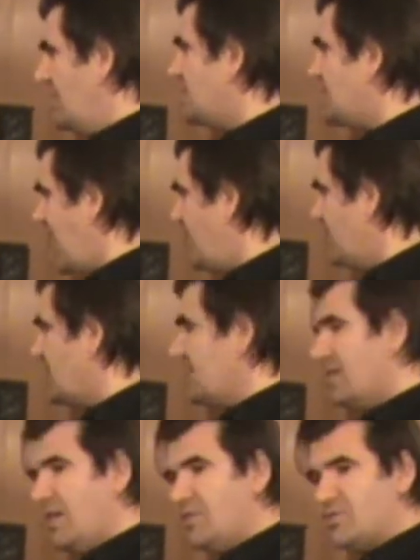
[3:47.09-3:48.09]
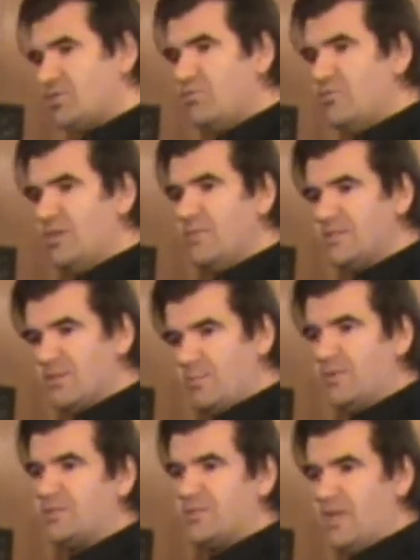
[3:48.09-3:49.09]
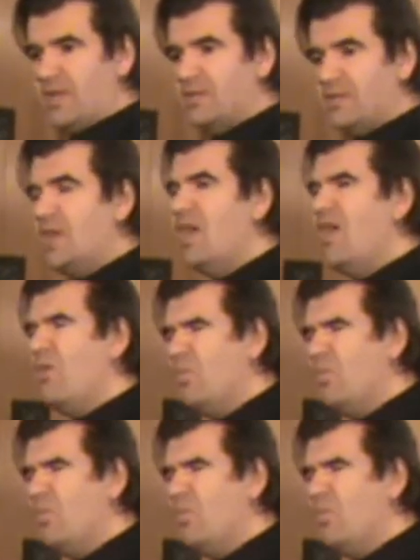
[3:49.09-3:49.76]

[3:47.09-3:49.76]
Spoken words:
his character, I saw him as a personality.